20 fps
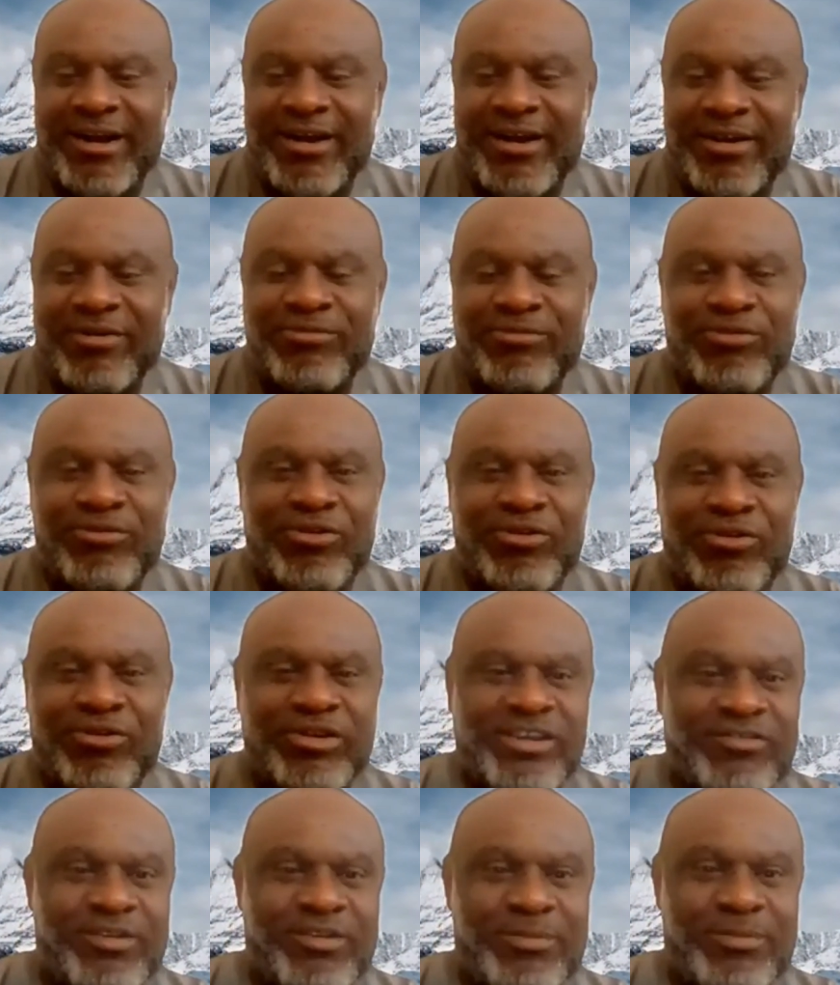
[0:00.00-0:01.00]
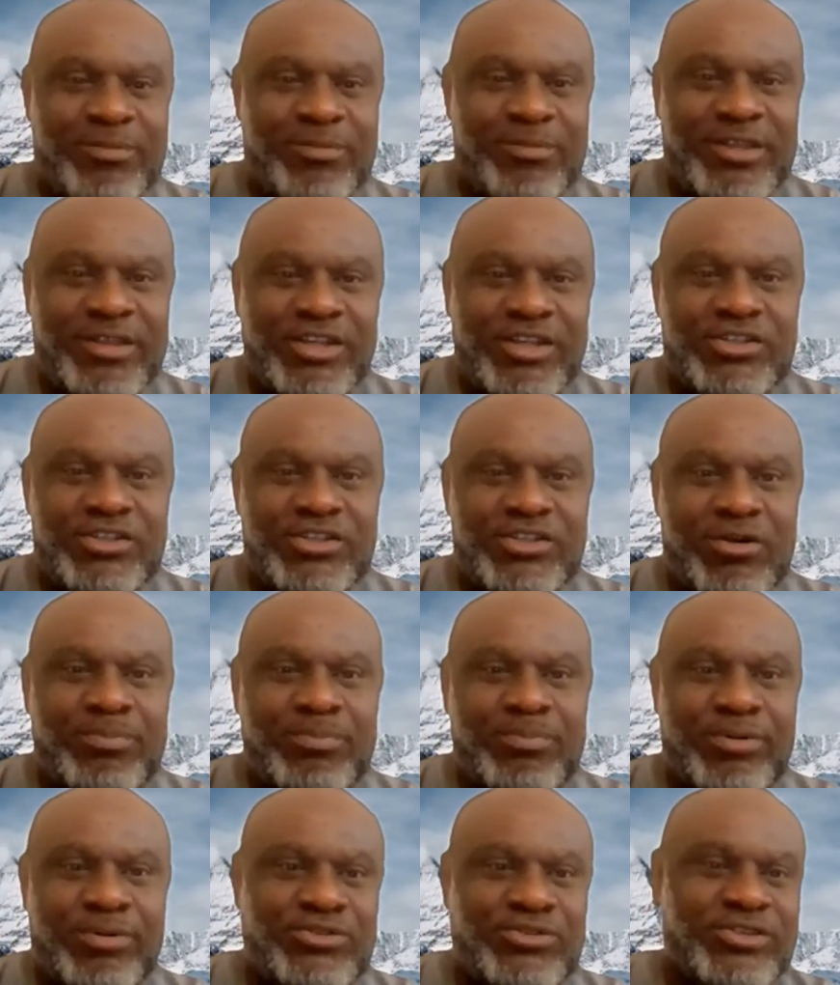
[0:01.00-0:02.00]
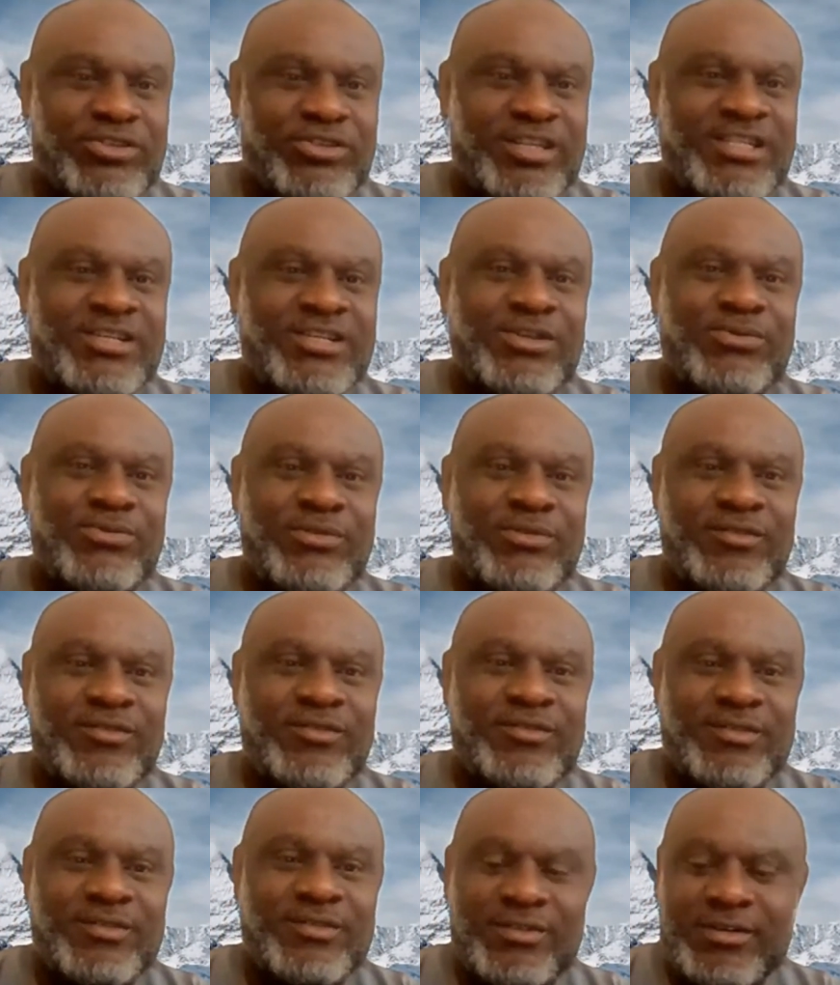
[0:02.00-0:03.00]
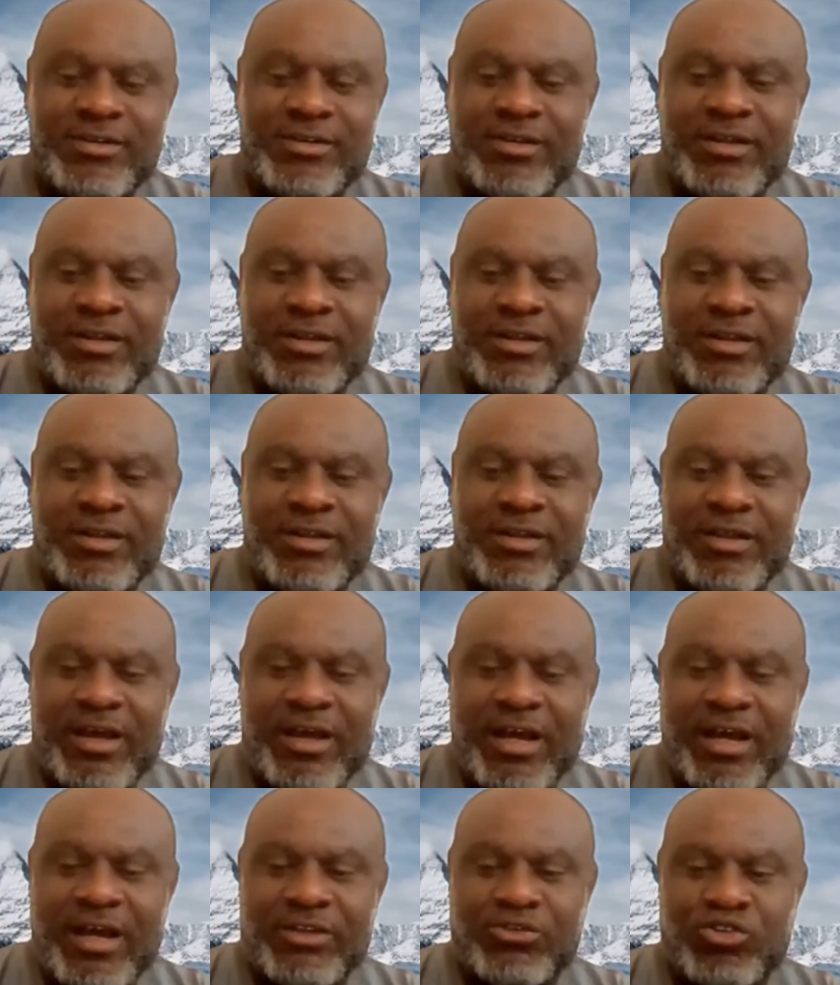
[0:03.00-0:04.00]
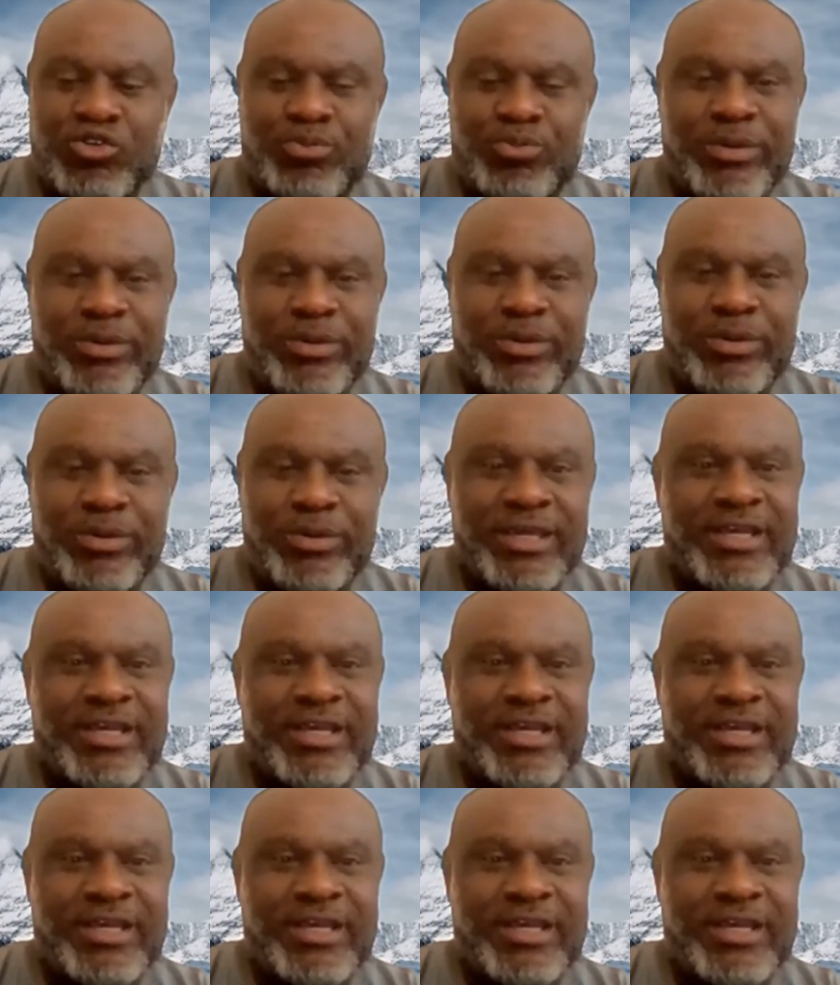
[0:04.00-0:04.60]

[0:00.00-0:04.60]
for giving me this opportunity to speak.